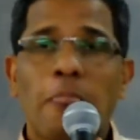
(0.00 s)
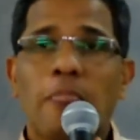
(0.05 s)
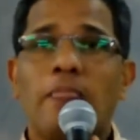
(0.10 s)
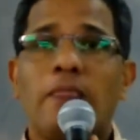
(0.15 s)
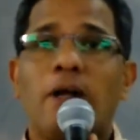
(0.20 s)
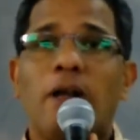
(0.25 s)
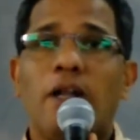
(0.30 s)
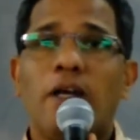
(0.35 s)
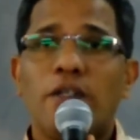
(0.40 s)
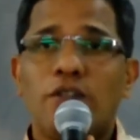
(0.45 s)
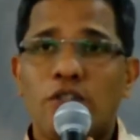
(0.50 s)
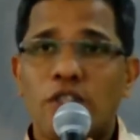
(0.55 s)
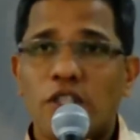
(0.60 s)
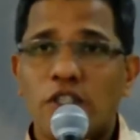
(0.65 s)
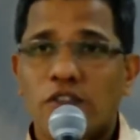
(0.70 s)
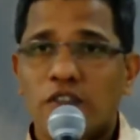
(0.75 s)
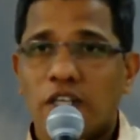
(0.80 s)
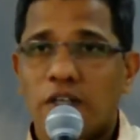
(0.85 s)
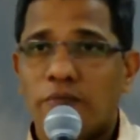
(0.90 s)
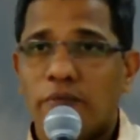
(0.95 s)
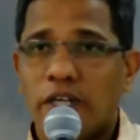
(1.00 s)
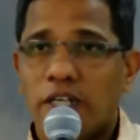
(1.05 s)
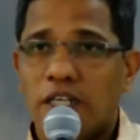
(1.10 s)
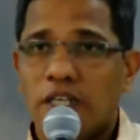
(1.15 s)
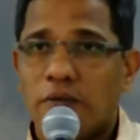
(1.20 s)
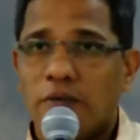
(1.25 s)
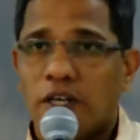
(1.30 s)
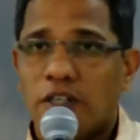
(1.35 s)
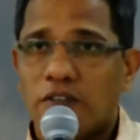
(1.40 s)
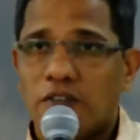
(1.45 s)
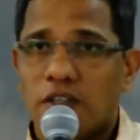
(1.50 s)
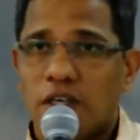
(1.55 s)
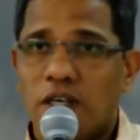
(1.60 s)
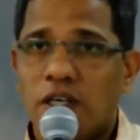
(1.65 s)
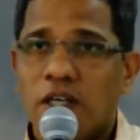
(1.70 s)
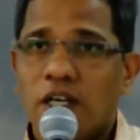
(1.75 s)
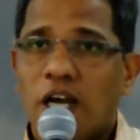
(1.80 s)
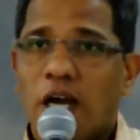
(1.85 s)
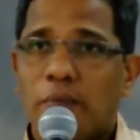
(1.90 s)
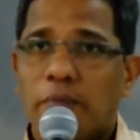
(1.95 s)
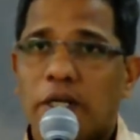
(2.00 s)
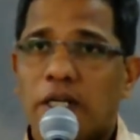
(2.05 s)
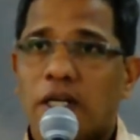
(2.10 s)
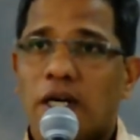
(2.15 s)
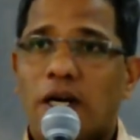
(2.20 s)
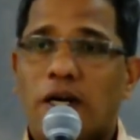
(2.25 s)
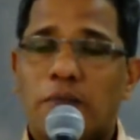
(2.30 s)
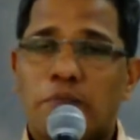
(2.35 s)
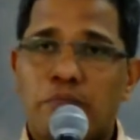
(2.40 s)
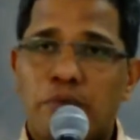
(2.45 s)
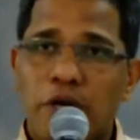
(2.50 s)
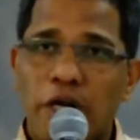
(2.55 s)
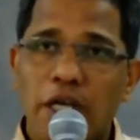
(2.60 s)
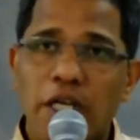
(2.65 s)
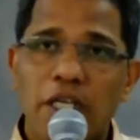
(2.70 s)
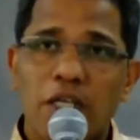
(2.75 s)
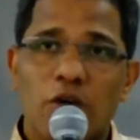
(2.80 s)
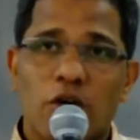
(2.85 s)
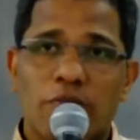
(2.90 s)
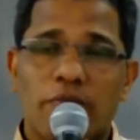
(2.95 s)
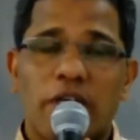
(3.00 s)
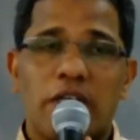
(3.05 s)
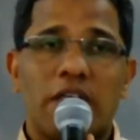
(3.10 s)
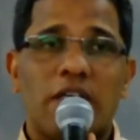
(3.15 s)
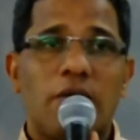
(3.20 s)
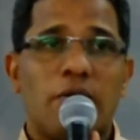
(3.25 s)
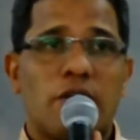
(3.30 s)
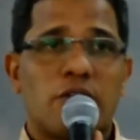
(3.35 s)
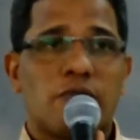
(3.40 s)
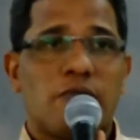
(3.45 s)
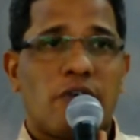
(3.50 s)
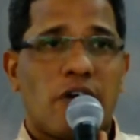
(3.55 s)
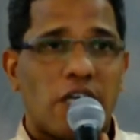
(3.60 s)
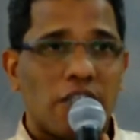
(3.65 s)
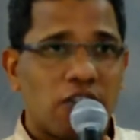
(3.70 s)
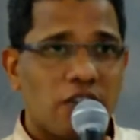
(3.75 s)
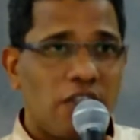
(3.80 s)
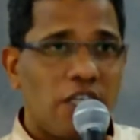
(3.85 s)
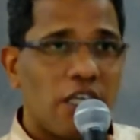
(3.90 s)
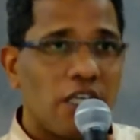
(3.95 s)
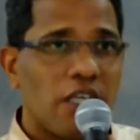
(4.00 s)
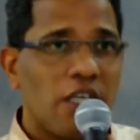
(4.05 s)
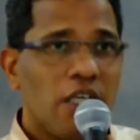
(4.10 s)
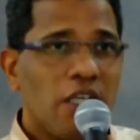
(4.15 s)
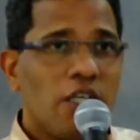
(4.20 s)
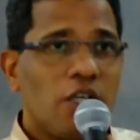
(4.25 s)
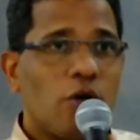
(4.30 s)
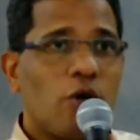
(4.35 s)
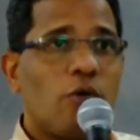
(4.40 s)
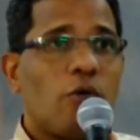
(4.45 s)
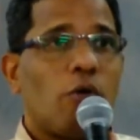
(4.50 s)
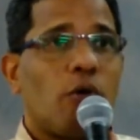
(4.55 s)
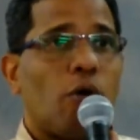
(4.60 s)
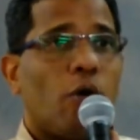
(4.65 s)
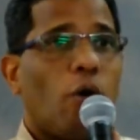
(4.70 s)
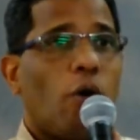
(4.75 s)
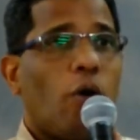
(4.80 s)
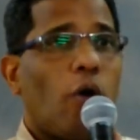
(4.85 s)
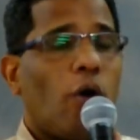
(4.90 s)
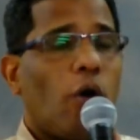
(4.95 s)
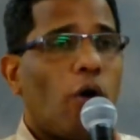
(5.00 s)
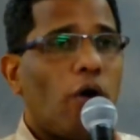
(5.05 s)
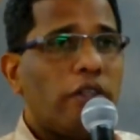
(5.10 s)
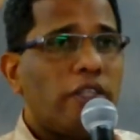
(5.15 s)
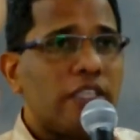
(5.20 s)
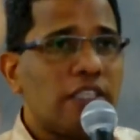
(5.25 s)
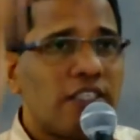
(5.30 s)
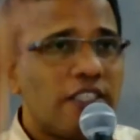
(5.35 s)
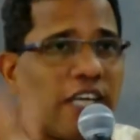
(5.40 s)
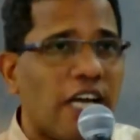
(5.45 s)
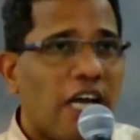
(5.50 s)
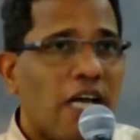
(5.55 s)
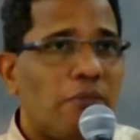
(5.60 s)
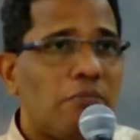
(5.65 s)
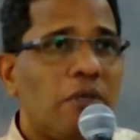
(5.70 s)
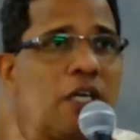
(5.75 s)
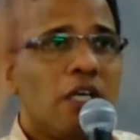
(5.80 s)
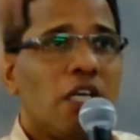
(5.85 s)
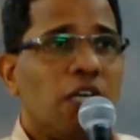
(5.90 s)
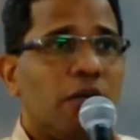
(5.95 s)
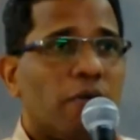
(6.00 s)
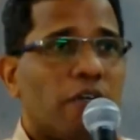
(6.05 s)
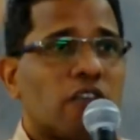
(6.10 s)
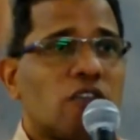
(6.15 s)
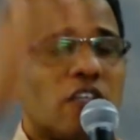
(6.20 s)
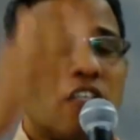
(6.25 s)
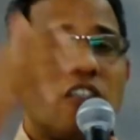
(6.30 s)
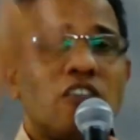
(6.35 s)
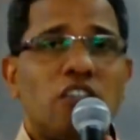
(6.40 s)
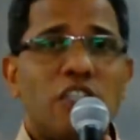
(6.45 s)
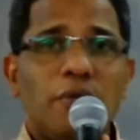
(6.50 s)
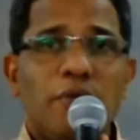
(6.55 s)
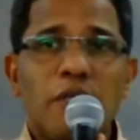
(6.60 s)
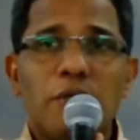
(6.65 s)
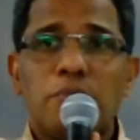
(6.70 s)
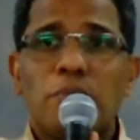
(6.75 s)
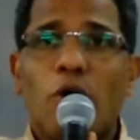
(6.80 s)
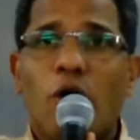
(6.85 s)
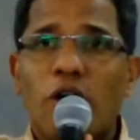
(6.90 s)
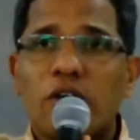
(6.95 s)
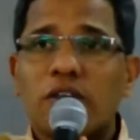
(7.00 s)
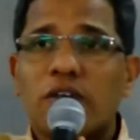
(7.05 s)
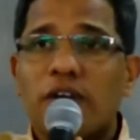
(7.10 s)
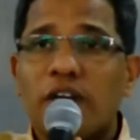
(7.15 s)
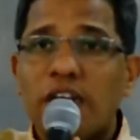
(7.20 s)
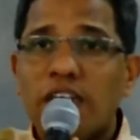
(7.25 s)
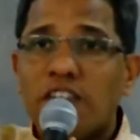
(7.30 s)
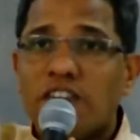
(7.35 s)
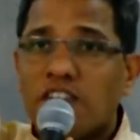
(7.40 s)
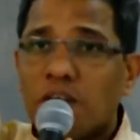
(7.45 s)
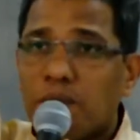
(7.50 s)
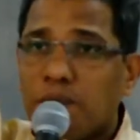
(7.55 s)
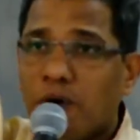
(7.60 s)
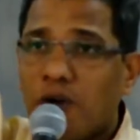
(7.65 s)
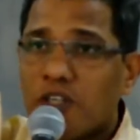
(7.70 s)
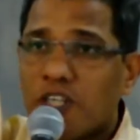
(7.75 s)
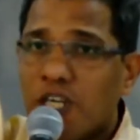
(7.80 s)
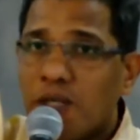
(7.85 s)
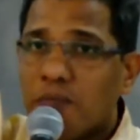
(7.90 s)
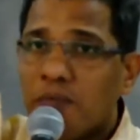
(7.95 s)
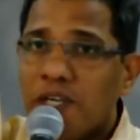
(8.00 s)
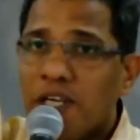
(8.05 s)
the letters, and when he was, uh, I mean, uh, praying, or when he was fasting, you know, all the time he was receiving more more grace upon him.